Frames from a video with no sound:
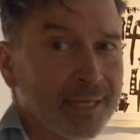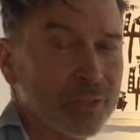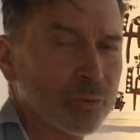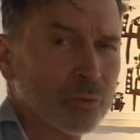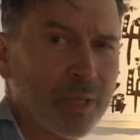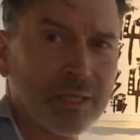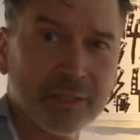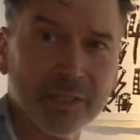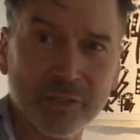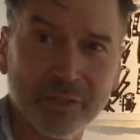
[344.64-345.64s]
actual
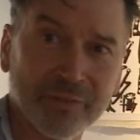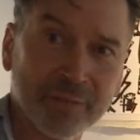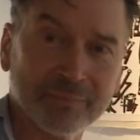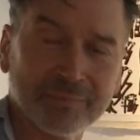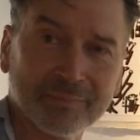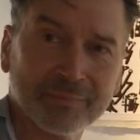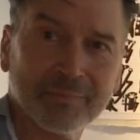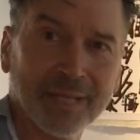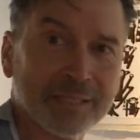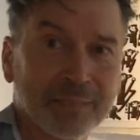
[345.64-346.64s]
recognition of them
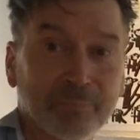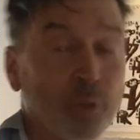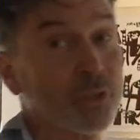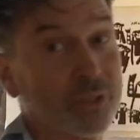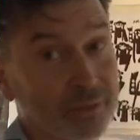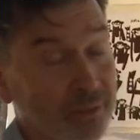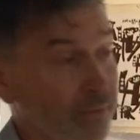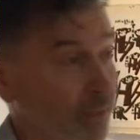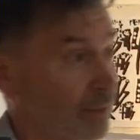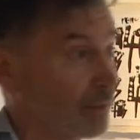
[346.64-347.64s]
as a person, I
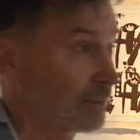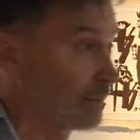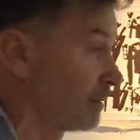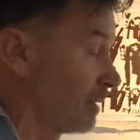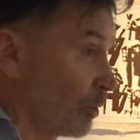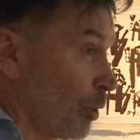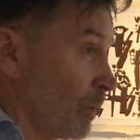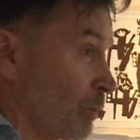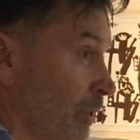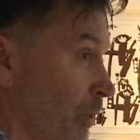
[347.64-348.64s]
think. I think Irwin would